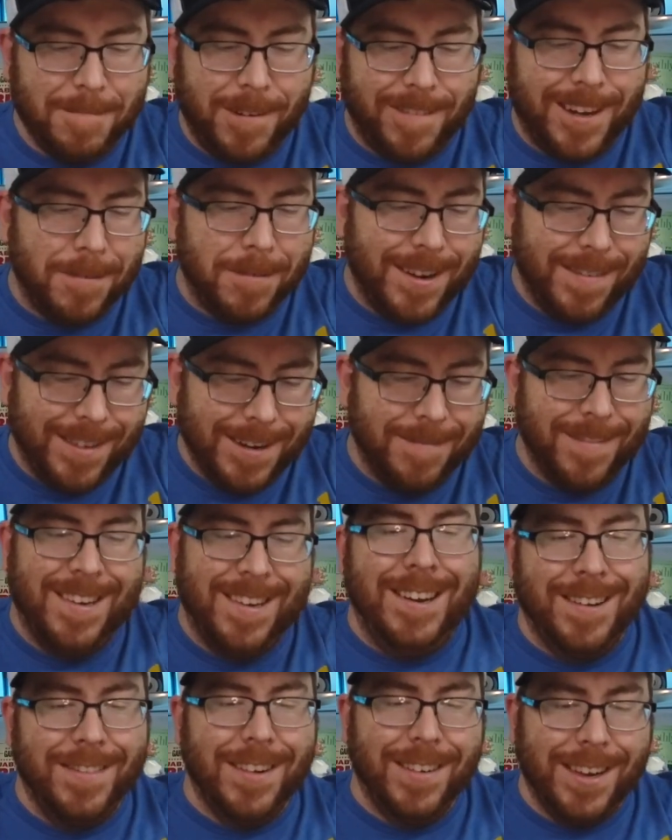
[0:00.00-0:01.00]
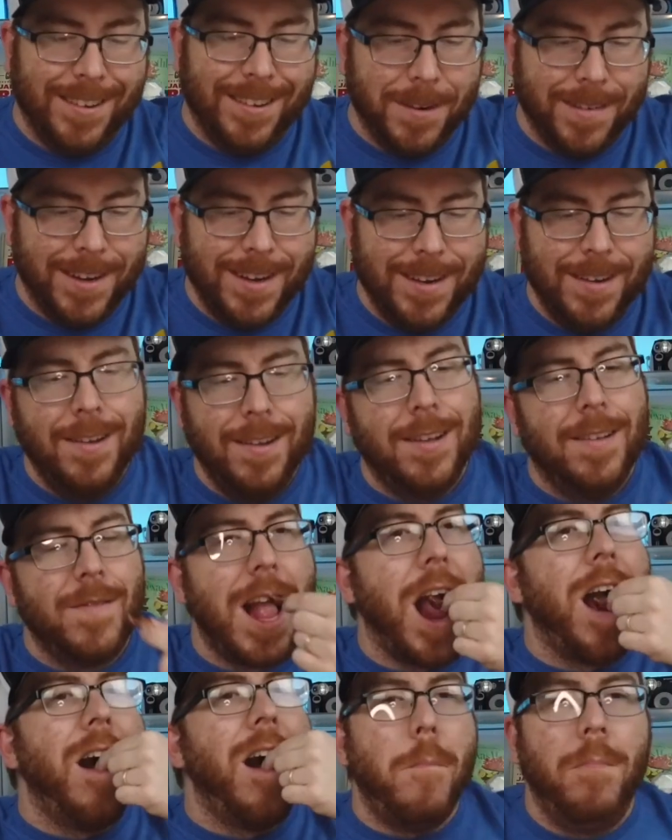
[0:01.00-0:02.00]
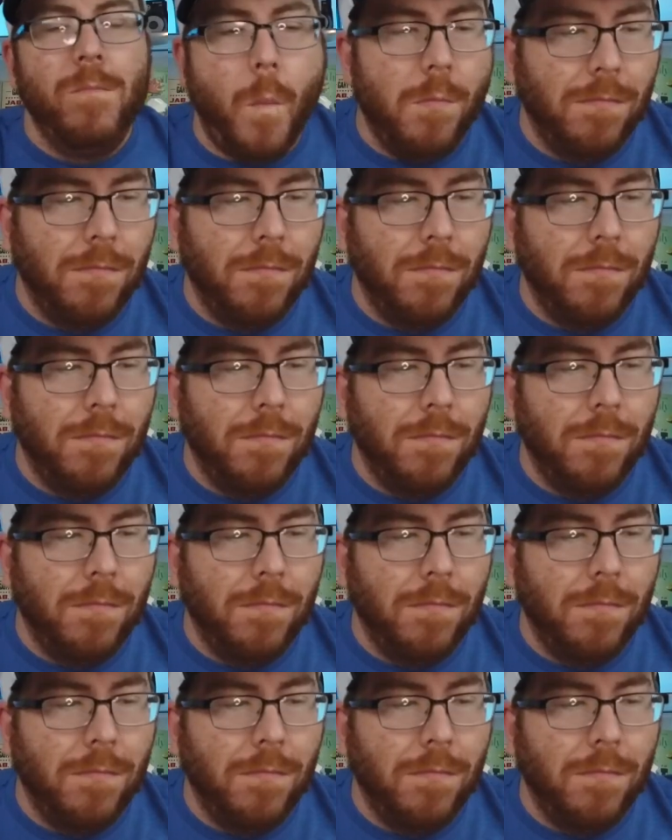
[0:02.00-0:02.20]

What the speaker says: Like, you could still taste the meat.